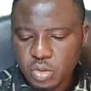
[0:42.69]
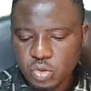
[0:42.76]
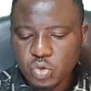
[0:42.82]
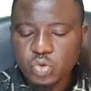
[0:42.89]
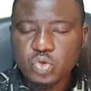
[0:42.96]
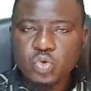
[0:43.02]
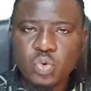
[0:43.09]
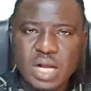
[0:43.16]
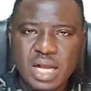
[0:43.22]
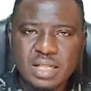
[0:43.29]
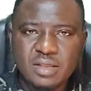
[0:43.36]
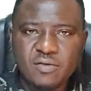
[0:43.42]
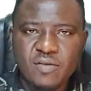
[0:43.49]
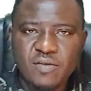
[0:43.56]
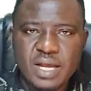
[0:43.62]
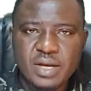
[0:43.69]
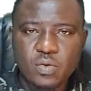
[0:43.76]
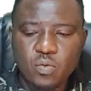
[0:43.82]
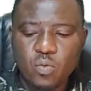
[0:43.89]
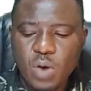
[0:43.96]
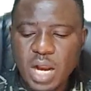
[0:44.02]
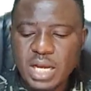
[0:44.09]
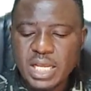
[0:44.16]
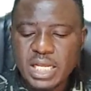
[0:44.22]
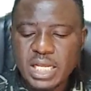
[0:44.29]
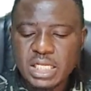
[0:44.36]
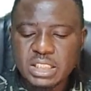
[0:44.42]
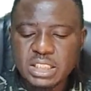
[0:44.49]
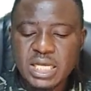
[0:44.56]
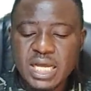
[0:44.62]
So 2 can divide
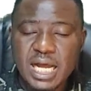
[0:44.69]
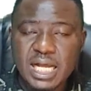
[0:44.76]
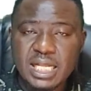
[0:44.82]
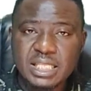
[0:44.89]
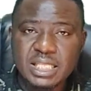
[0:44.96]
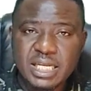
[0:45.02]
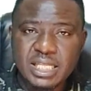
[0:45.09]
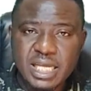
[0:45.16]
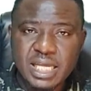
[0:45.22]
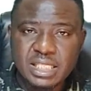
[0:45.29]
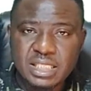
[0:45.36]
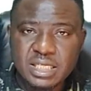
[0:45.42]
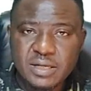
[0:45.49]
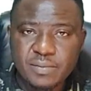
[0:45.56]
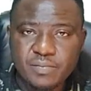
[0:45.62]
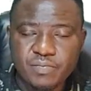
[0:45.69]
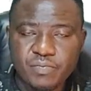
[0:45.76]
180 and 330.